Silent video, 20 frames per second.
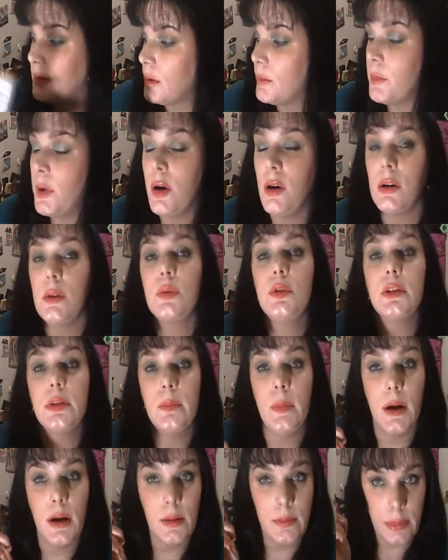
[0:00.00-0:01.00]
It's on par
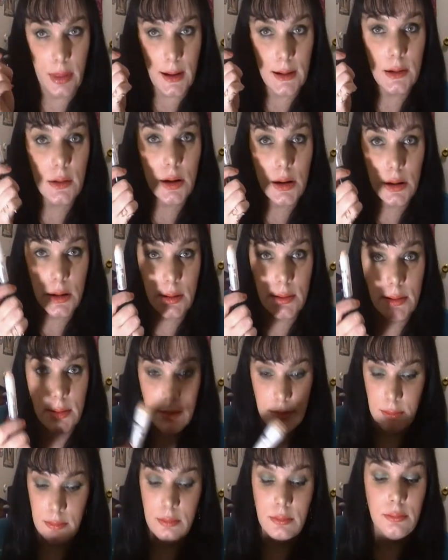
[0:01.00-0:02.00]
with my Black
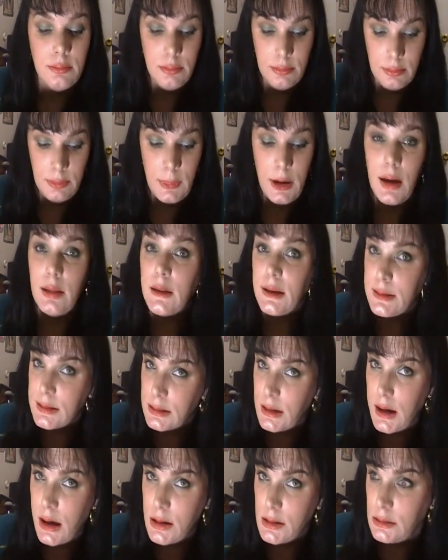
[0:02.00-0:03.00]
Radiance. And that's
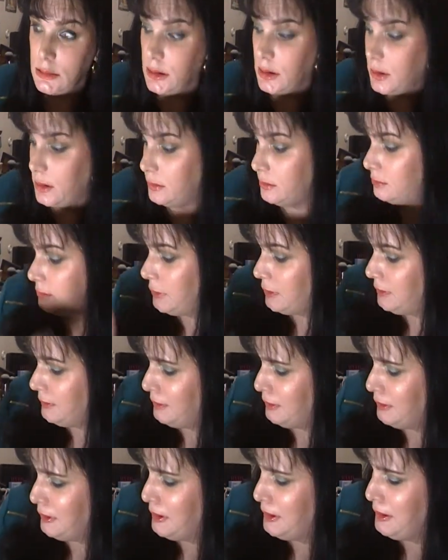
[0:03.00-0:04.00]
saying a lot.
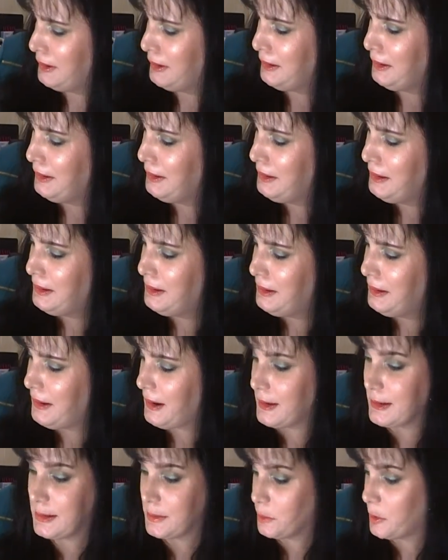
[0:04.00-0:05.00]

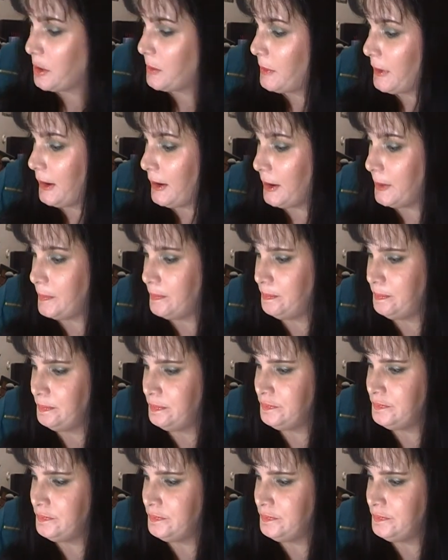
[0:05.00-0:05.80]
I swear by it.